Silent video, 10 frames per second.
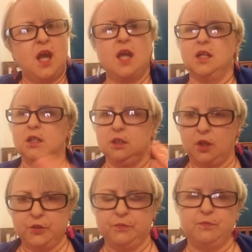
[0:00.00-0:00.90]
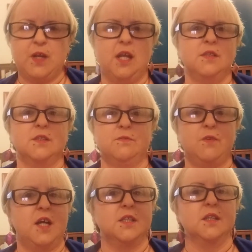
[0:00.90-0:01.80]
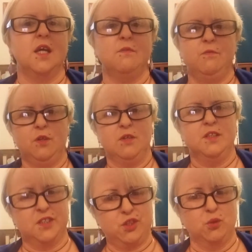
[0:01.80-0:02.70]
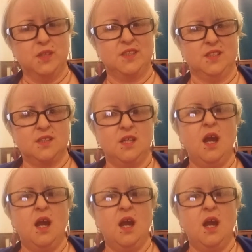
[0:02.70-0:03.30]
And a lot of fans are finding that very disjointed.